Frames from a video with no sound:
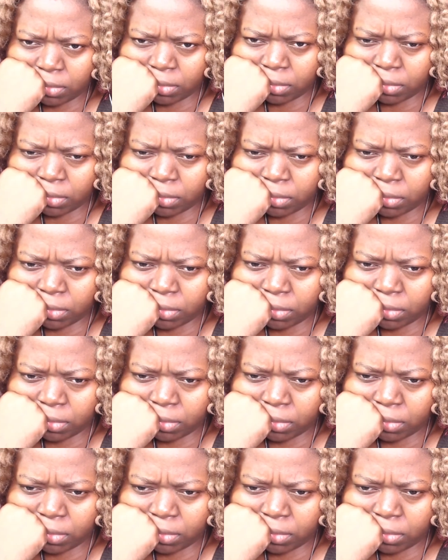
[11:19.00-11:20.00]

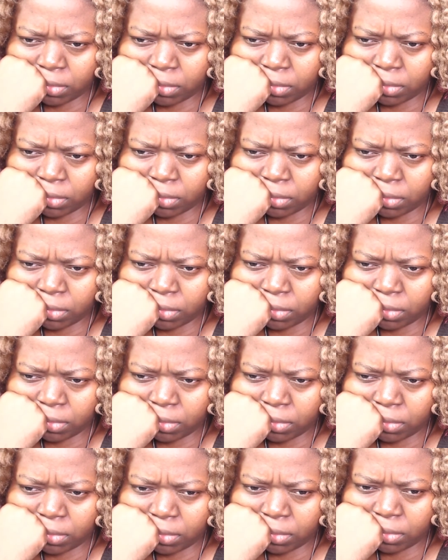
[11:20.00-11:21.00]

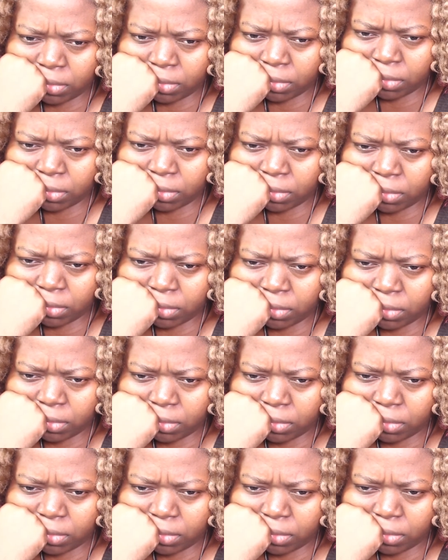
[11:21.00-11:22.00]

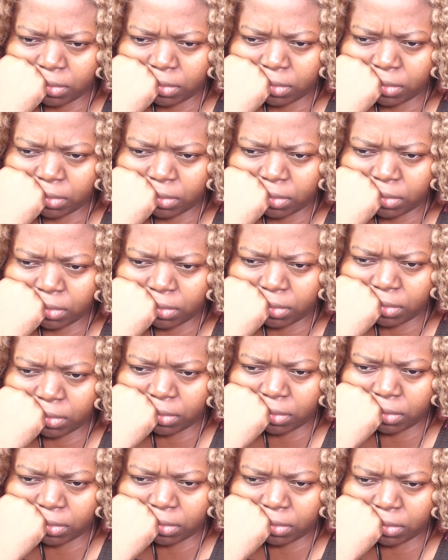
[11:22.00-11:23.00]
Nobody speaks.